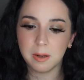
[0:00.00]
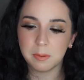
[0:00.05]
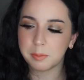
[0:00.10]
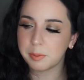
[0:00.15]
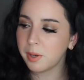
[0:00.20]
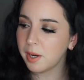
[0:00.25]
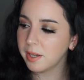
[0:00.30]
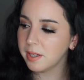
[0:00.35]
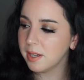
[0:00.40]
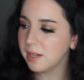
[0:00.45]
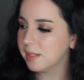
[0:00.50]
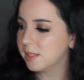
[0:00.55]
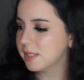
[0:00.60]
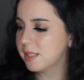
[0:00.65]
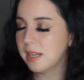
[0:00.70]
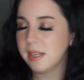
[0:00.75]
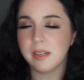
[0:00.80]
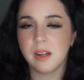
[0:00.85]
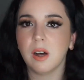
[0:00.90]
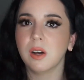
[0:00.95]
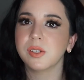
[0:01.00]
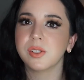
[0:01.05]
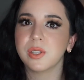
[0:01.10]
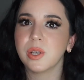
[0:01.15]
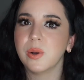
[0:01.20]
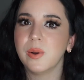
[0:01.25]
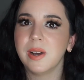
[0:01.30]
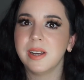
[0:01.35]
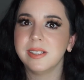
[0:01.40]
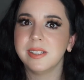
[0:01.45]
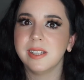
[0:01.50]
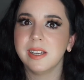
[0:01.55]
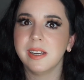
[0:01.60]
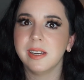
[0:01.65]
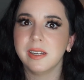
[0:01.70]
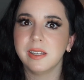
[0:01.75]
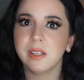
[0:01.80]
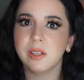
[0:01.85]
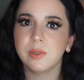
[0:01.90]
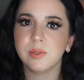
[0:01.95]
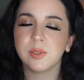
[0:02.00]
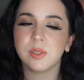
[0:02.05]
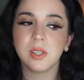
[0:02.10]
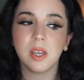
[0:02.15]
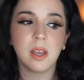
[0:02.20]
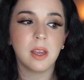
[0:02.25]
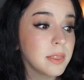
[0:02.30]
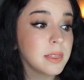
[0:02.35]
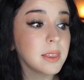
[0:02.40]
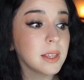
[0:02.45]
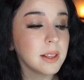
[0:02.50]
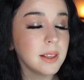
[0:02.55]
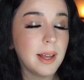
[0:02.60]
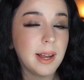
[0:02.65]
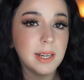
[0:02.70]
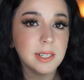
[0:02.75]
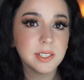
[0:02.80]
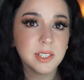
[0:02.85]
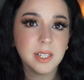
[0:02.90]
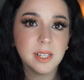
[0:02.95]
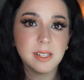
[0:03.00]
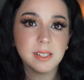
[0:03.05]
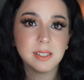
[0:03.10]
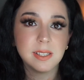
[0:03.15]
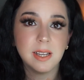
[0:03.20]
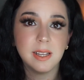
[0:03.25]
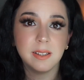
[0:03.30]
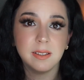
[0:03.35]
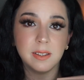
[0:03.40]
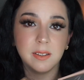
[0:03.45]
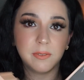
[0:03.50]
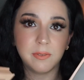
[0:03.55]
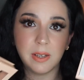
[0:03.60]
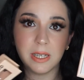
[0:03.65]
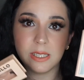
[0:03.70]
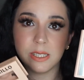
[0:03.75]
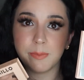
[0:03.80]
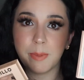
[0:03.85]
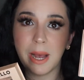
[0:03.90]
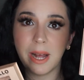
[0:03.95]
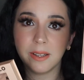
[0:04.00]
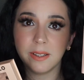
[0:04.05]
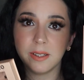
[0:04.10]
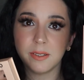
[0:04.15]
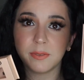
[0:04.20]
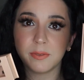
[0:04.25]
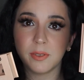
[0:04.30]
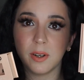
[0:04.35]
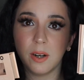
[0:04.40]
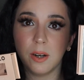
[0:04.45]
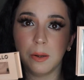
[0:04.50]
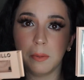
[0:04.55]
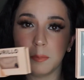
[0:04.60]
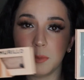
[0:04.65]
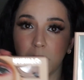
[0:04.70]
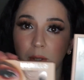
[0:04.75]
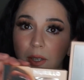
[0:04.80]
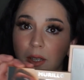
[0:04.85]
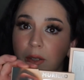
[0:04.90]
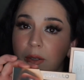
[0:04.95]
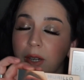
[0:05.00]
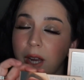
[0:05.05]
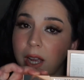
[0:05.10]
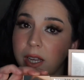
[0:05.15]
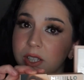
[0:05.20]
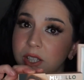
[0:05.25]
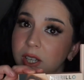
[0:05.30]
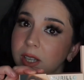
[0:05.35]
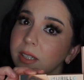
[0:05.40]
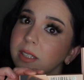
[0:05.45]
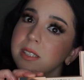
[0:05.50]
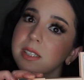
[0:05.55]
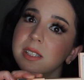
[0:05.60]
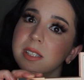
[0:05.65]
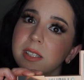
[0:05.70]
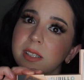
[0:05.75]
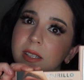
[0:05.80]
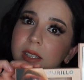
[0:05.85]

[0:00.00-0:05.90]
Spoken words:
products, and also I did use the lashes and the face palette from Beauty Creations.